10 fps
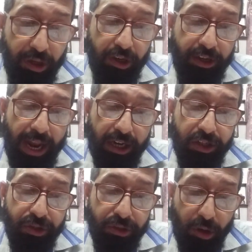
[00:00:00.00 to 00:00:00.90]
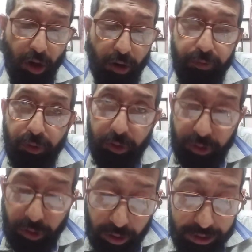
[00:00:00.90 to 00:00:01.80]
reaction of
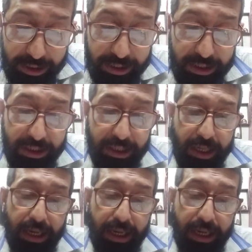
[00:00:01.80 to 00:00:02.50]
authorities